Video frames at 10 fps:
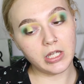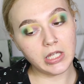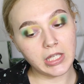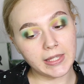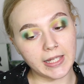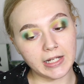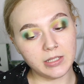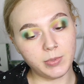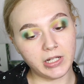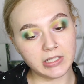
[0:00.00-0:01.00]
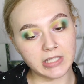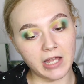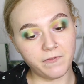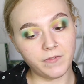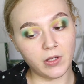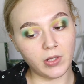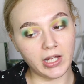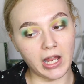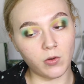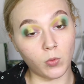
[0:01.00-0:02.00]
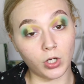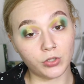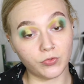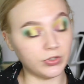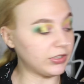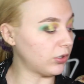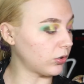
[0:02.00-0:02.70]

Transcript: excited because I felt like I worked really